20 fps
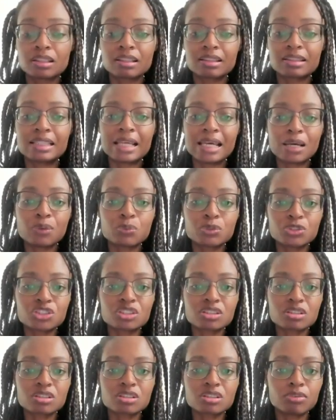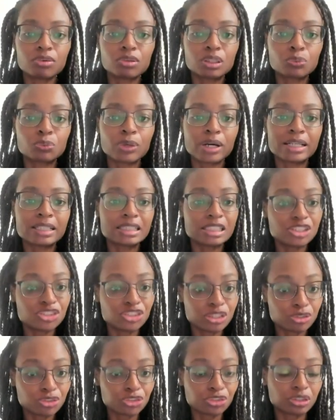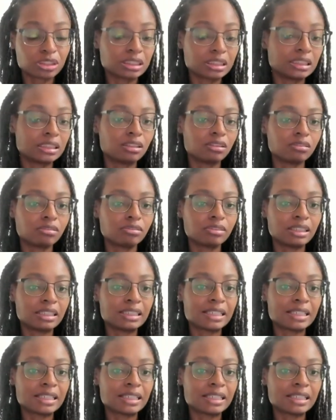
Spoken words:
that which is lawful and right, he shall surely live